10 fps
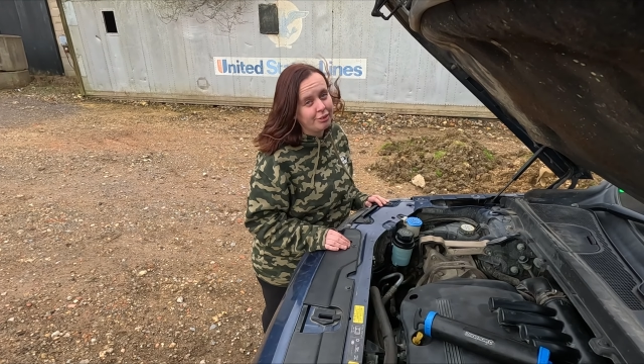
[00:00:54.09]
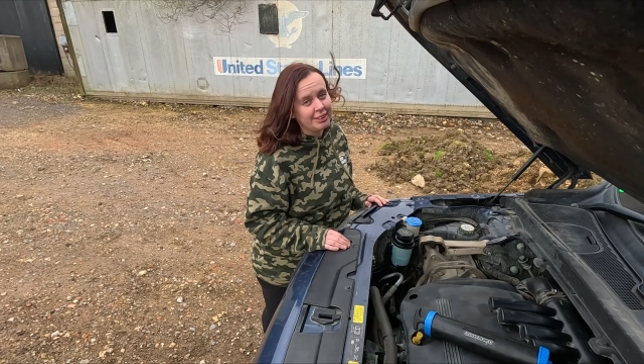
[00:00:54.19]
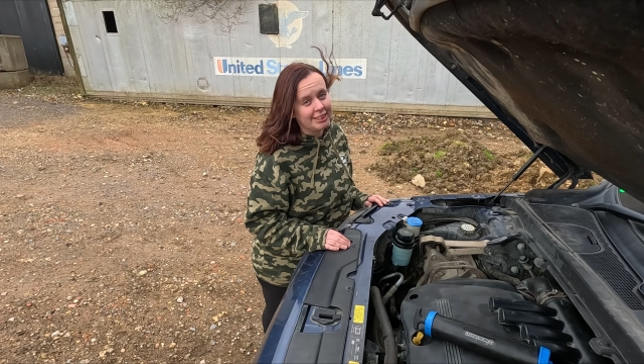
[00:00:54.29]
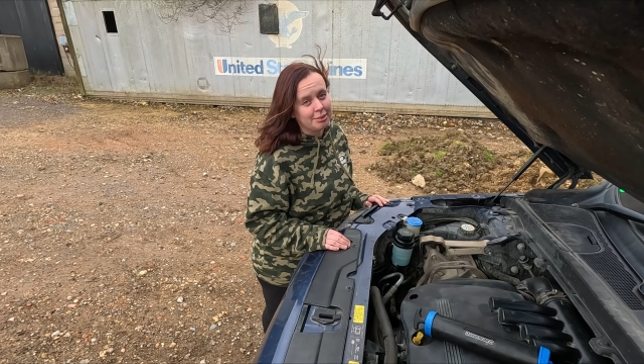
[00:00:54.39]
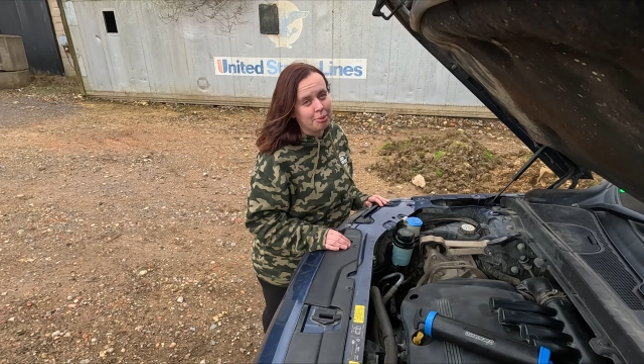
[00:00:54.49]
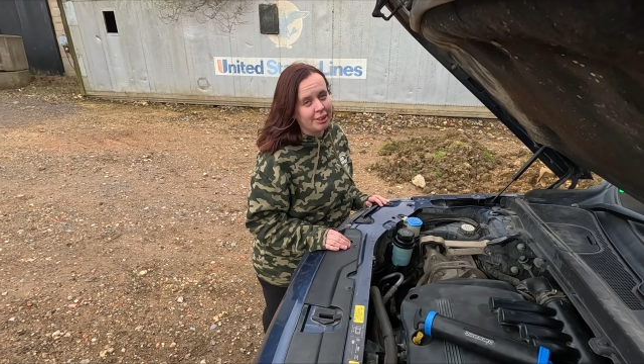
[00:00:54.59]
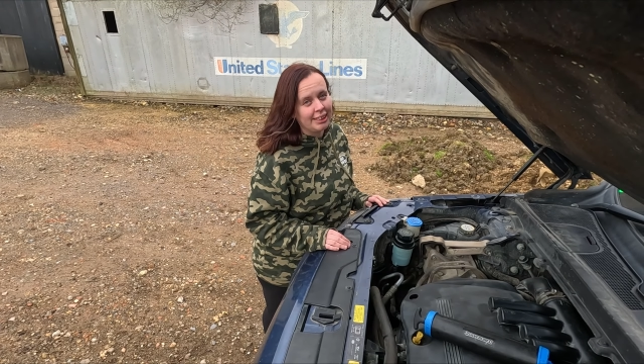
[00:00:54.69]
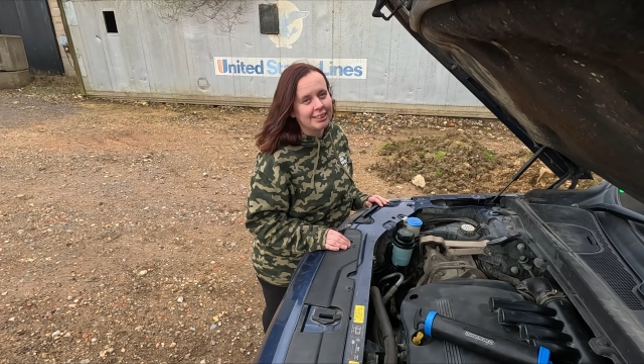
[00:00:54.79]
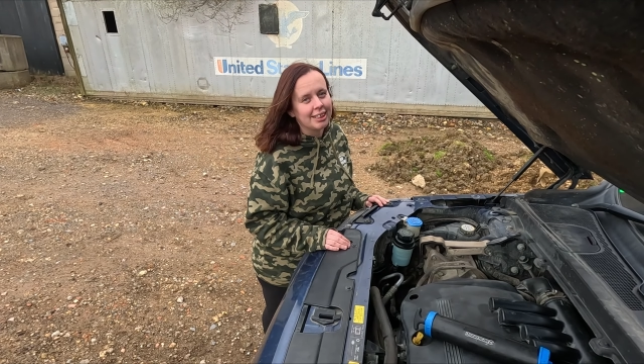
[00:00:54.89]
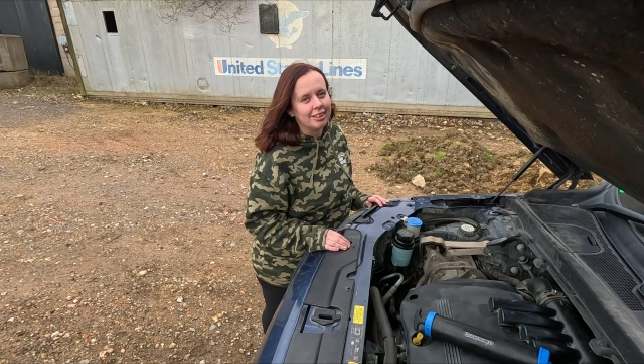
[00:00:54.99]
fuel system on
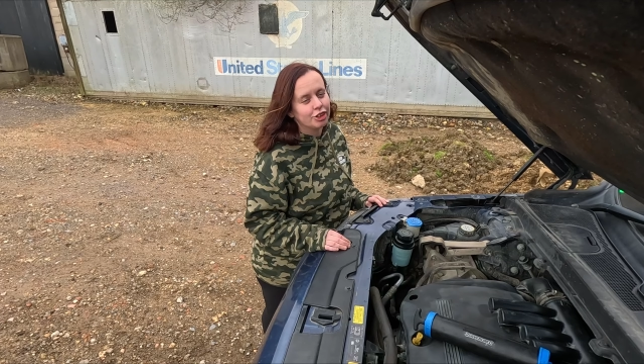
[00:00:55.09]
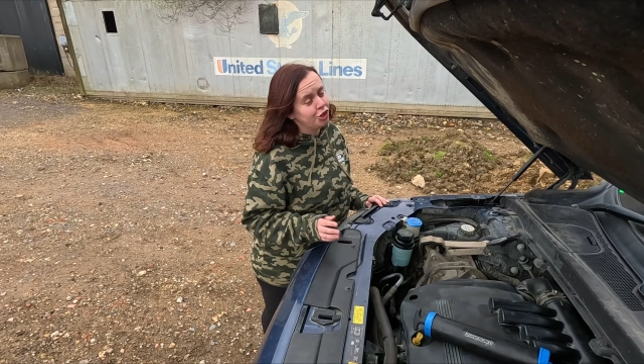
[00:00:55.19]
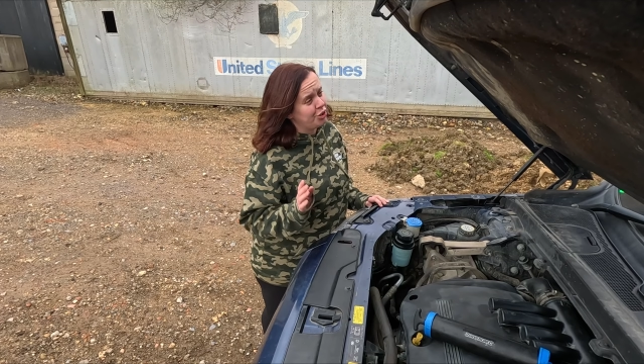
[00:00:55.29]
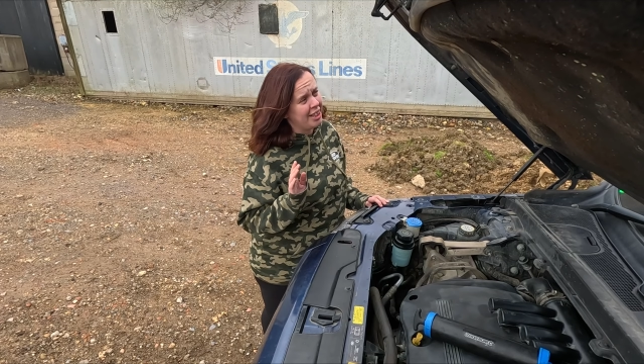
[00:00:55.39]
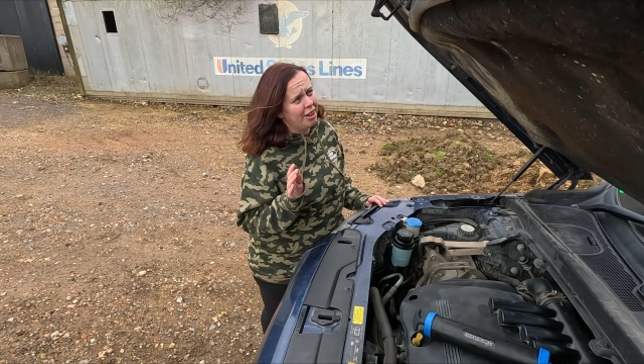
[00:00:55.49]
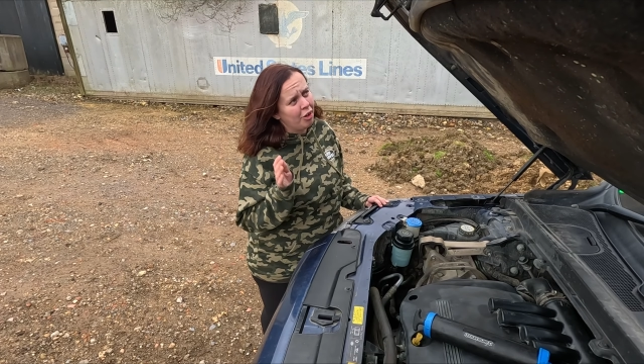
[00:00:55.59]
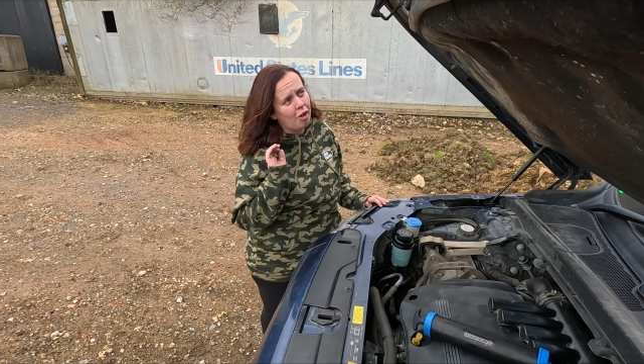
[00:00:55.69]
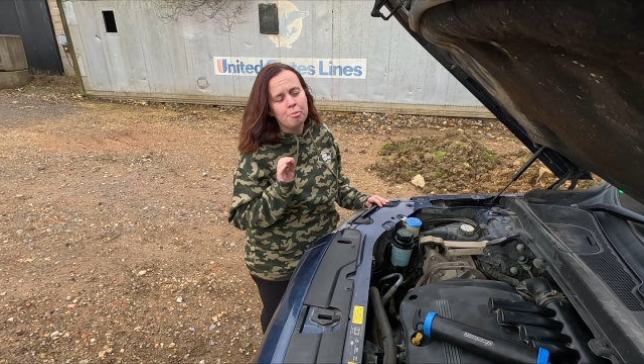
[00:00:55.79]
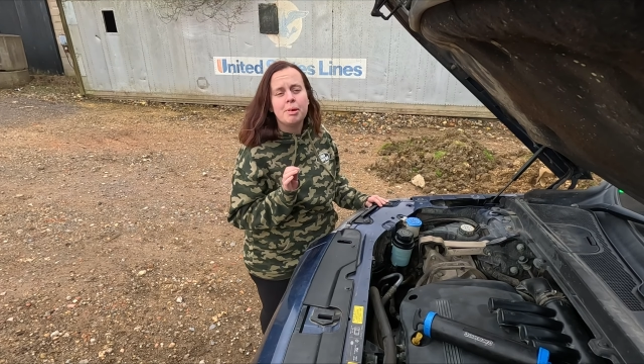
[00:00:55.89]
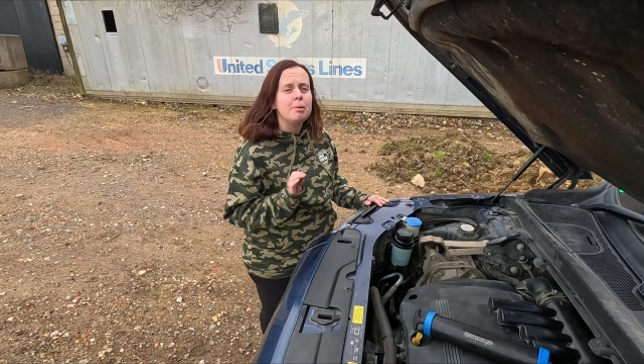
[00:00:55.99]
these cars, you see a
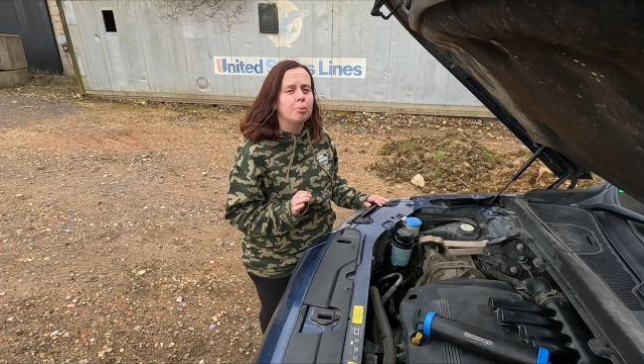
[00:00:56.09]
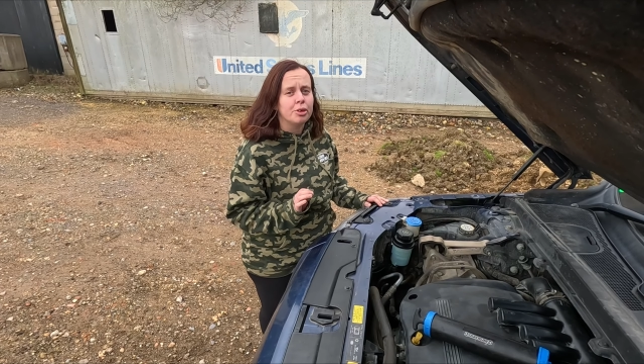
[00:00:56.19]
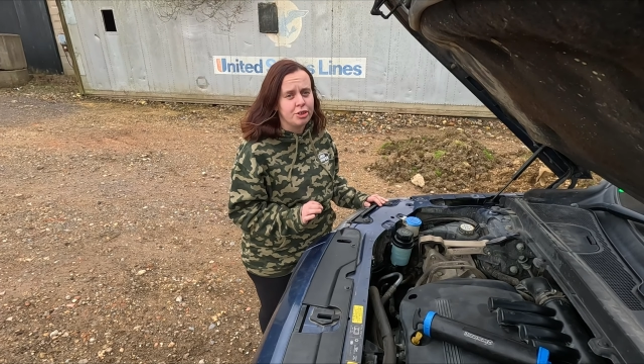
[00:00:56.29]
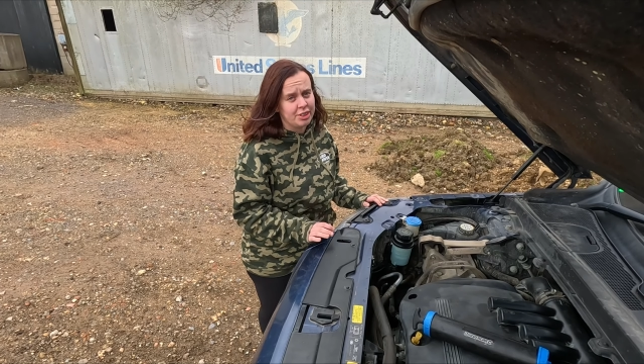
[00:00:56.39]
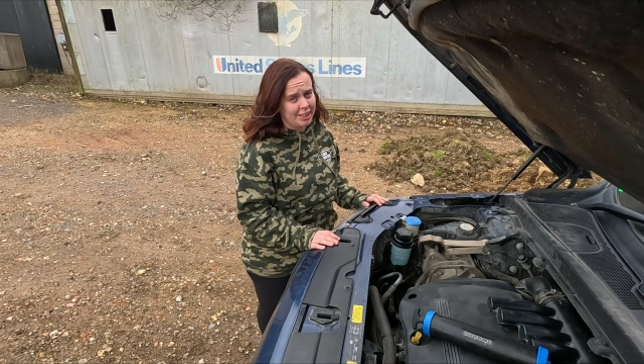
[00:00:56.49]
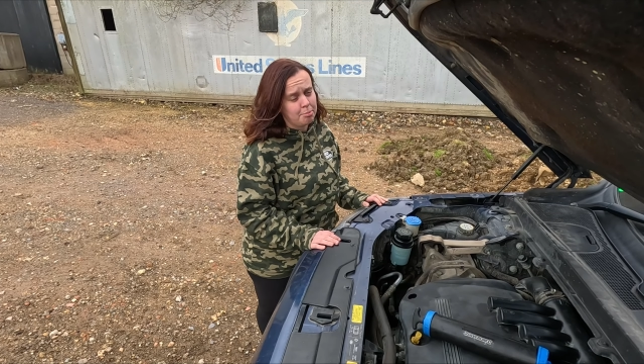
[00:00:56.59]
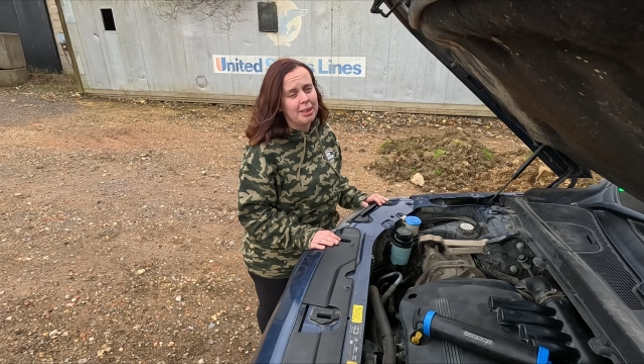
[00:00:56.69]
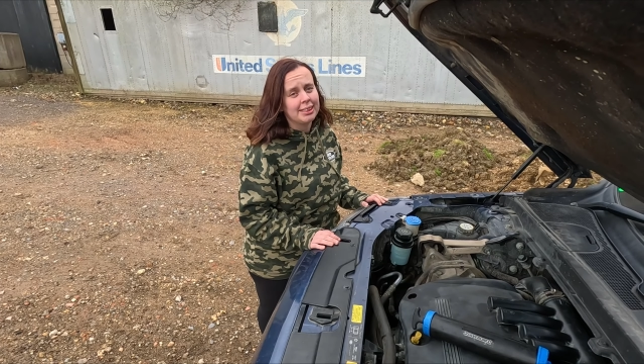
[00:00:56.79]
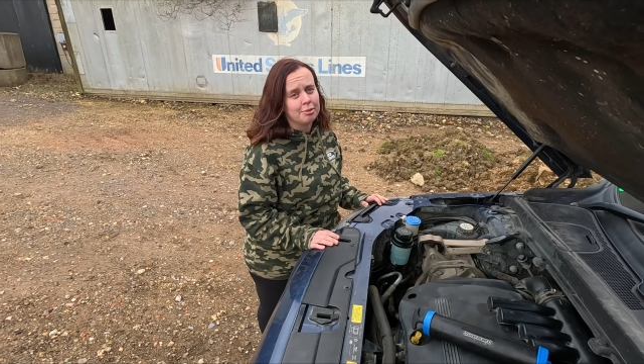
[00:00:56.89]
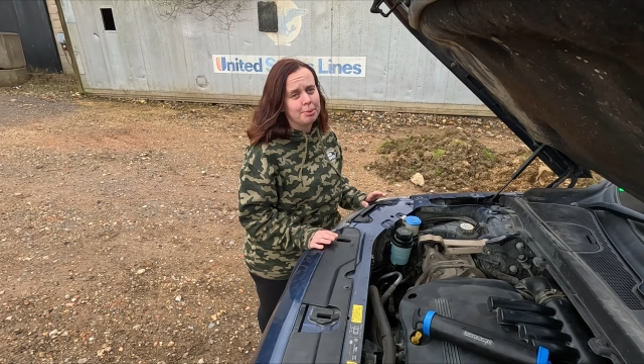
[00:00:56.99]
lot of people using
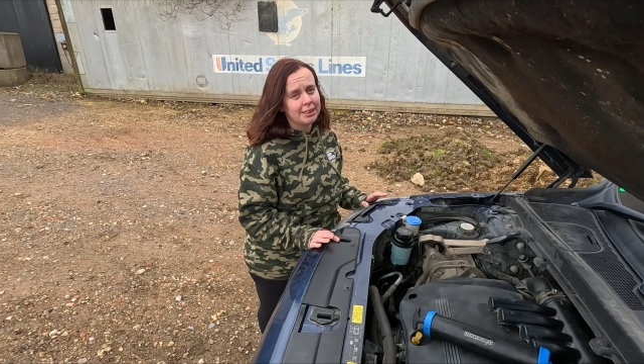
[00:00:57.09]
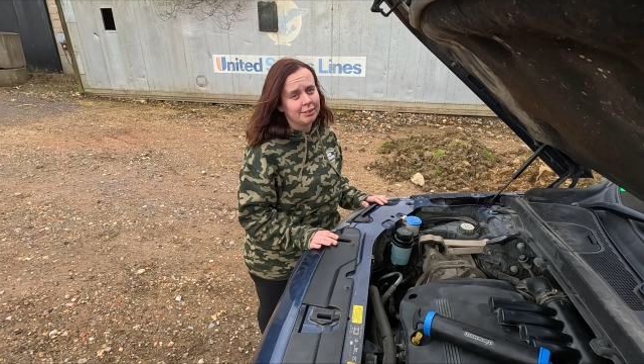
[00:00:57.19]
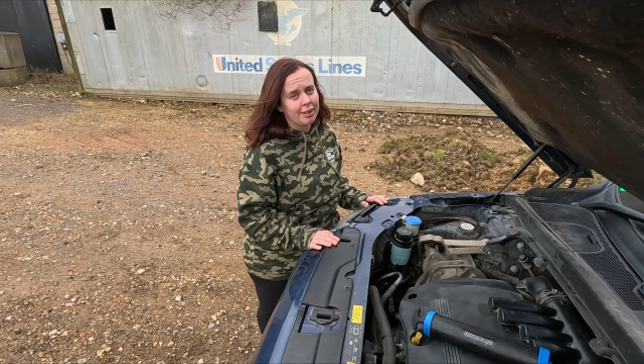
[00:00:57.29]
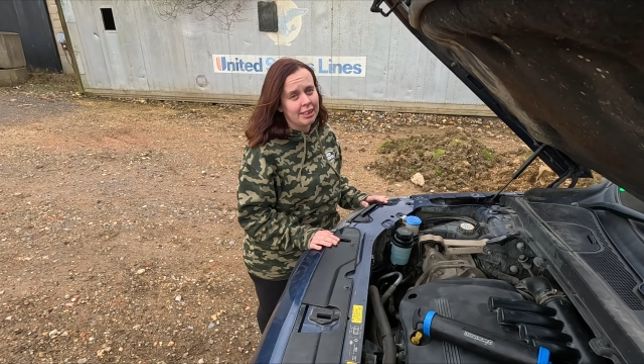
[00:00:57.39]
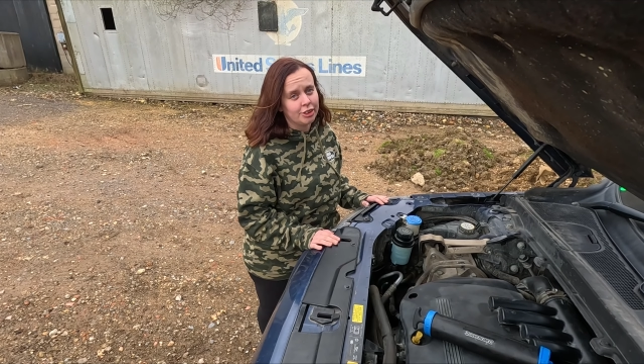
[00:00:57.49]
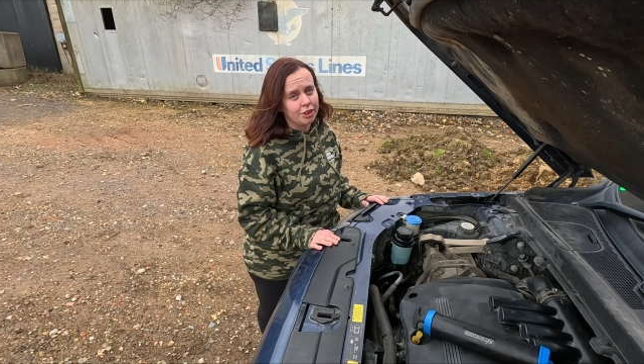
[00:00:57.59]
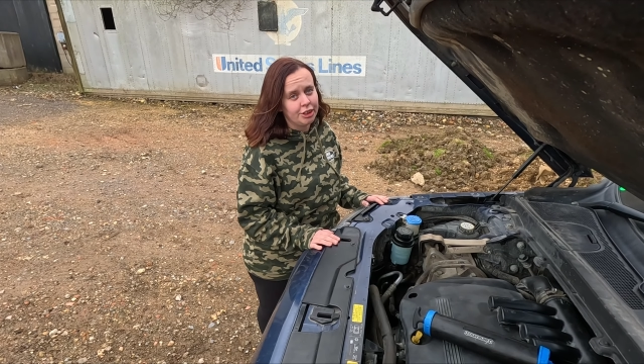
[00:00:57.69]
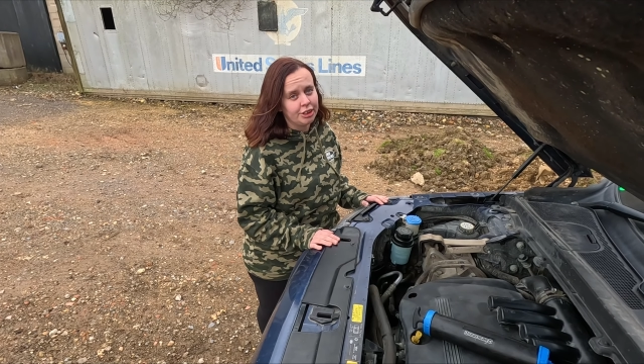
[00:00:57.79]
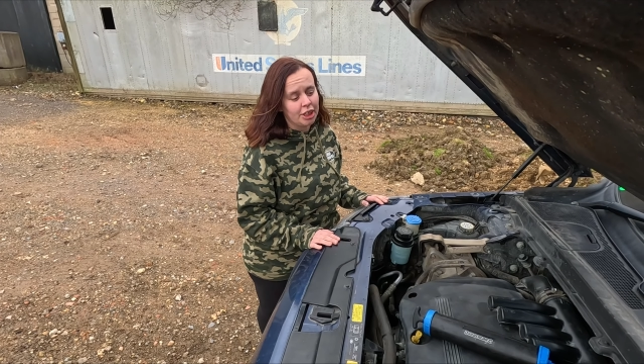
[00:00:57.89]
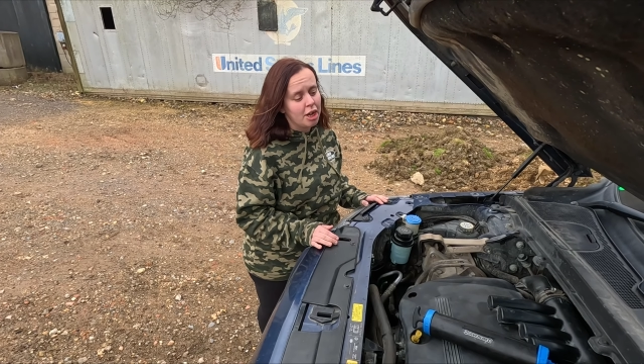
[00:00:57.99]
expensive bits of kit to
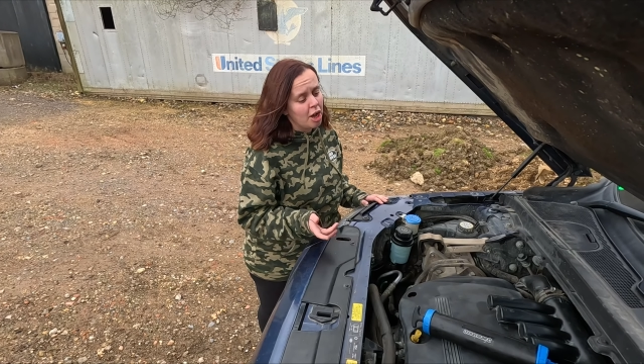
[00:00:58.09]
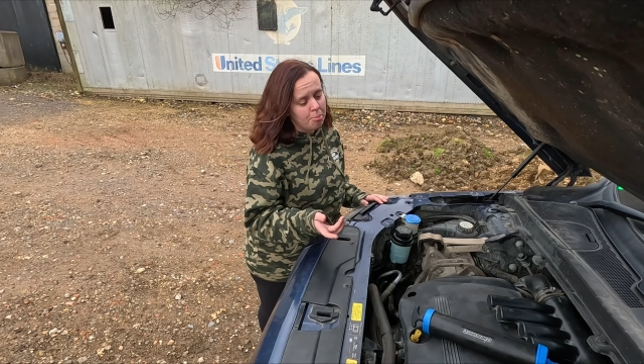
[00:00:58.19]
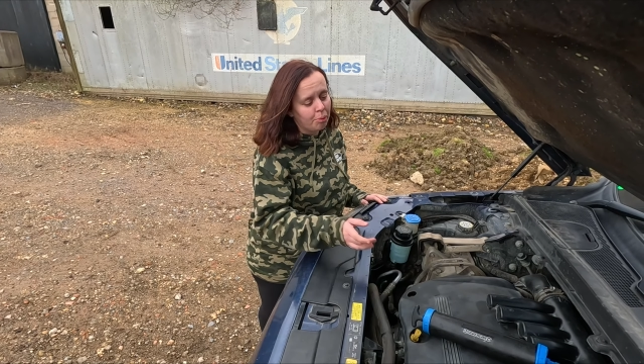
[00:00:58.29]
do so,